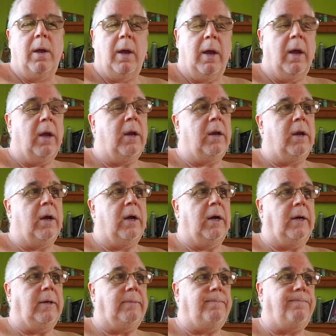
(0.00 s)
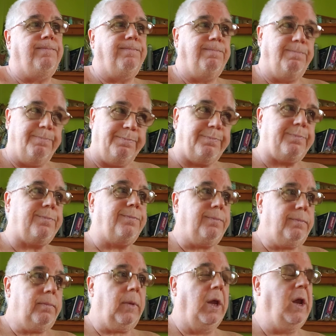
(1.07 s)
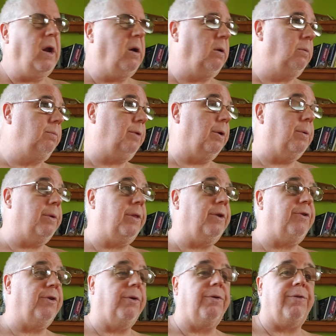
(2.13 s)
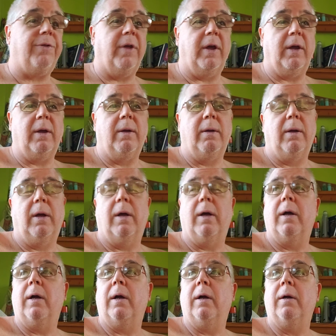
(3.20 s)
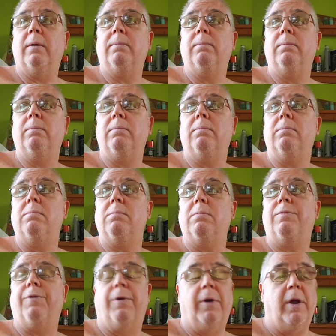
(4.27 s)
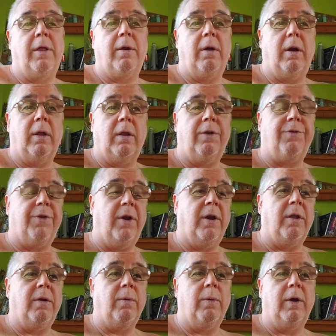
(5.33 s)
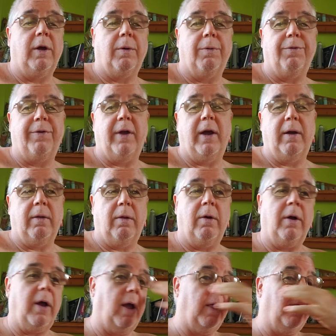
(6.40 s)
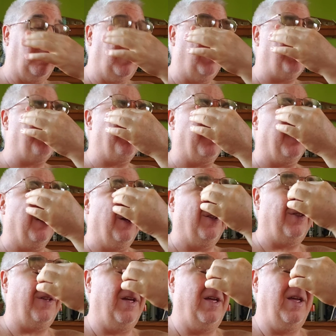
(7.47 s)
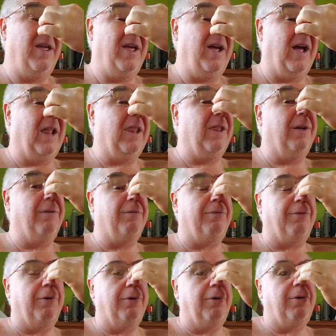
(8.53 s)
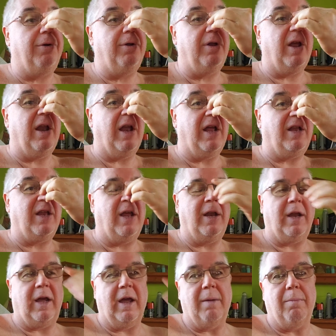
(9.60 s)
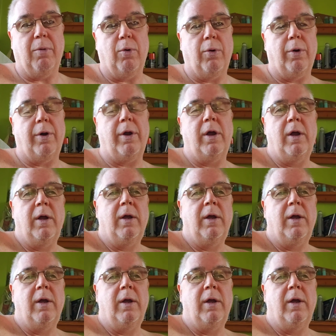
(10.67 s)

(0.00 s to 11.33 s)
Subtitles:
And, you know, doing the juice thing for at least another week. We'll see how long I last, because I love food and I tend to get bored.